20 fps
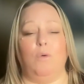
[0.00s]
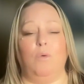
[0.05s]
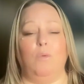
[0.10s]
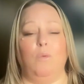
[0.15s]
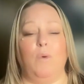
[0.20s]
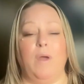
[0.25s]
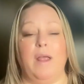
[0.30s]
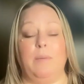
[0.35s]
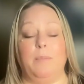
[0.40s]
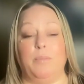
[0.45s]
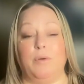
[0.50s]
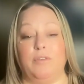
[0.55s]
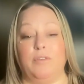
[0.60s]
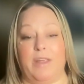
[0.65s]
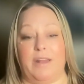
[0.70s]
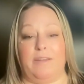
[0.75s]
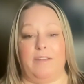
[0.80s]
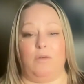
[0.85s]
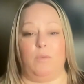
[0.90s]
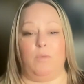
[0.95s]
When
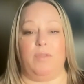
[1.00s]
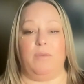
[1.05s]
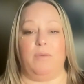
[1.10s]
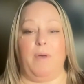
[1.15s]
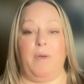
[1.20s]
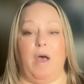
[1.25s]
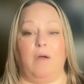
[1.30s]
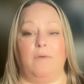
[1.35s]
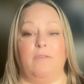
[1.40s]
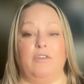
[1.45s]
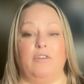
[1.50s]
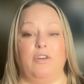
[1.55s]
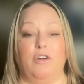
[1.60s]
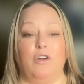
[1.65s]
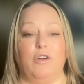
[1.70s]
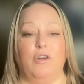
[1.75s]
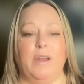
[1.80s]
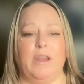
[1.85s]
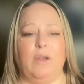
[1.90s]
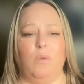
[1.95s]
presented with the power of
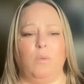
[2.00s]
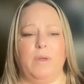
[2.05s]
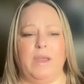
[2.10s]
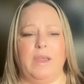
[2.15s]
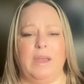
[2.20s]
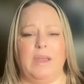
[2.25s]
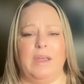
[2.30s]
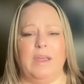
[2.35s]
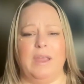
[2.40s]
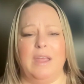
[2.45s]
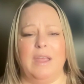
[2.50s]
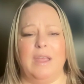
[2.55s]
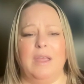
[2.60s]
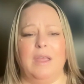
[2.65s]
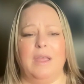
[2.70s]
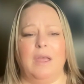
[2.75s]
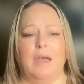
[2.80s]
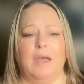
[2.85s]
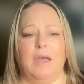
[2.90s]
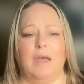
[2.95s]
attorney, we
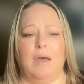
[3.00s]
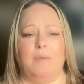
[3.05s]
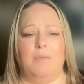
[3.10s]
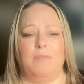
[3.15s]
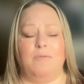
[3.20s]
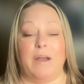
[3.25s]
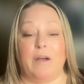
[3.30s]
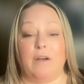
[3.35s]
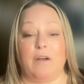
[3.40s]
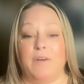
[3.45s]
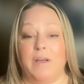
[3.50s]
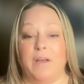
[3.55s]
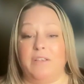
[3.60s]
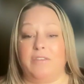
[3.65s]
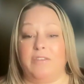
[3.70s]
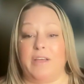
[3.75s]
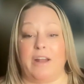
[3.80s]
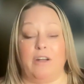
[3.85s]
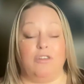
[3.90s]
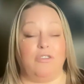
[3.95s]
verify the
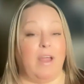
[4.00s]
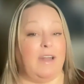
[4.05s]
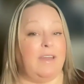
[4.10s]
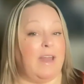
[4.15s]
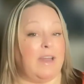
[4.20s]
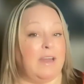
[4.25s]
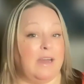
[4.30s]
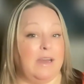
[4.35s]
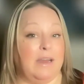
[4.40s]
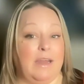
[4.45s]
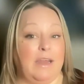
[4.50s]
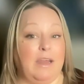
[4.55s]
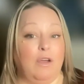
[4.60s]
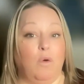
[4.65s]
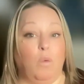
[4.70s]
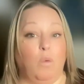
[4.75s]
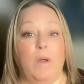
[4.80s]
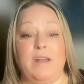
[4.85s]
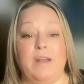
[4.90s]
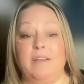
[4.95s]
signer's identity,
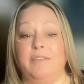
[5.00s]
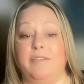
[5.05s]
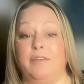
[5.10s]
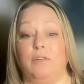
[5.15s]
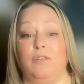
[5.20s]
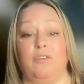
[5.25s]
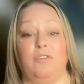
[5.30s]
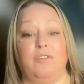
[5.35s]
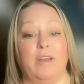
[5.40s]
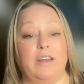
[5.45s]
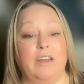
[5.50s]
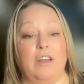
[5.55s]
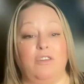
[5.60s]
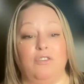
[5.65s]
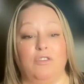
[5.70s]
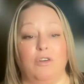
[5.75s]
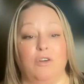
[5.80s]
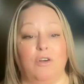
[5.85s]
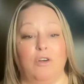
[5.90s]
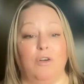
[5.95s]
witness their
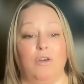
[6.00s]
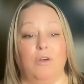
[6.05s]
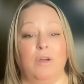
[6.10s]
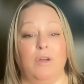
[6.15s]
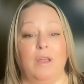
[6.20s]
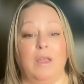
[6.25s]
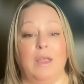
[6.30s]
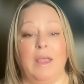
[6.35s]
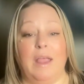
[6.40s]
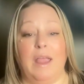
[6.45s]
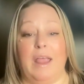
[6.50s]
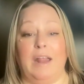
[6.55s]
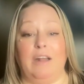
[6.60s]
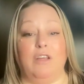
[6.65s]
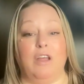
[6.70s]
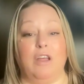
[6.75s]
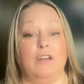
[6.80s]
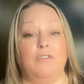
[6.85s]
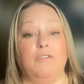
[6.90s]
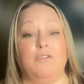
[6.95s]
signature,
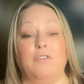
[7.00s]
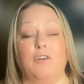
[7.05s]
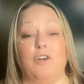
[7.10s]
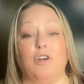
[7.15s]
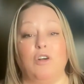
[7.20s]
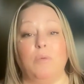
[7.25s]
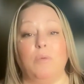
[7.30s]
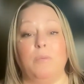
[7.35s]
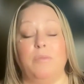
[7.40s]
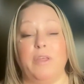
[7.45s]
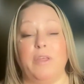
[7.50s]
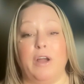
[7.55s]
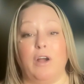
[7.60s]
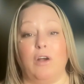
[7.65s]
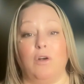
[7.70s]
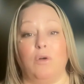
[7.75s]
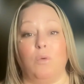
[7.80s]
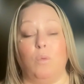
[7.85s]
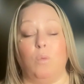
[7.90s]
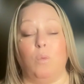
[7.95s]
and confirm
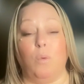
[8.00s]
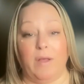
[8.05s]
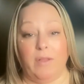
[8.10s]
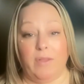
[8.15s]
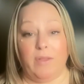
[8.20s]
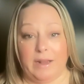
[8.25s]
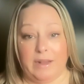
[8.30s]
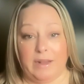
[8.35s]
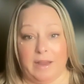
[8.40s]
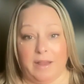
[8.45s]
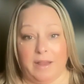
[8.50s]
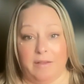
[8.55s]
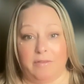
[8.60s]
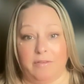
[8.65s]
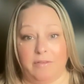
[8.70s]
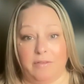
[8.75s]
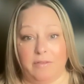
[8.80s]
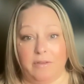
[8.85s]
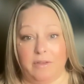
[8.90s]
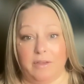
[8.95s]
their
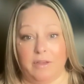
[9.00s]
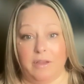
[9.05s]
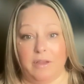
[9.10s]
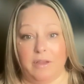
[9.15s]
willingness